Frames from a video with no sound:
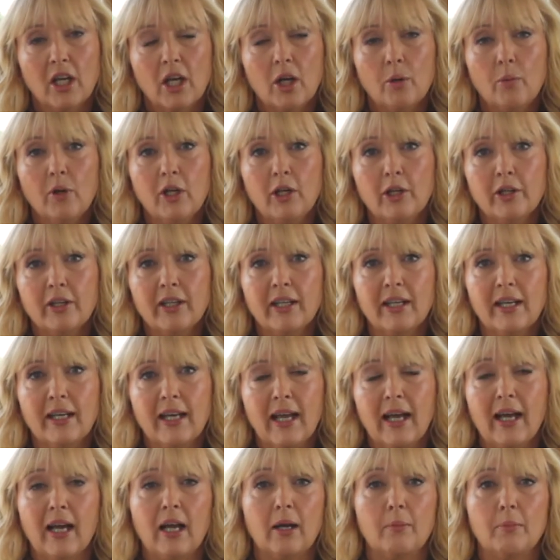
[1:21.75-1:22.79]
we're looking
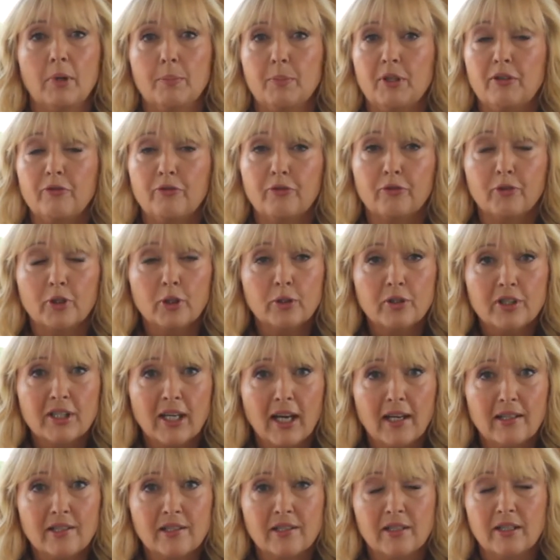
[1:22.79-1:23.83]
at maybe fruit
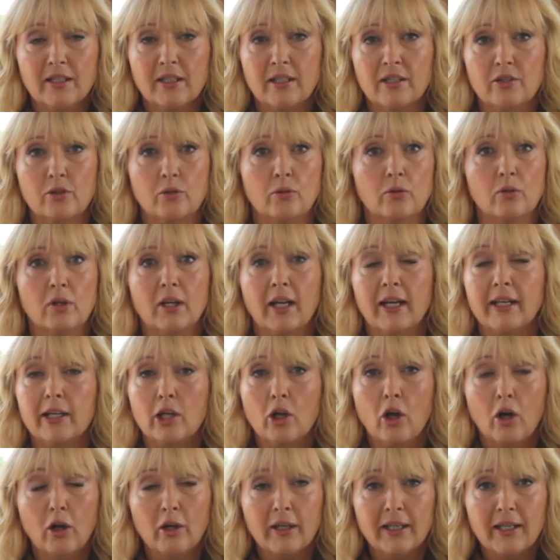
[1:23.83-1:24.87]
acids or
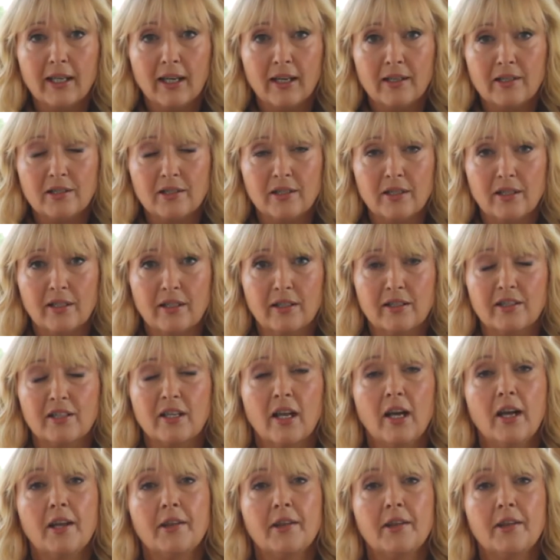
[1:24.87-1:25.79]
glycolic acids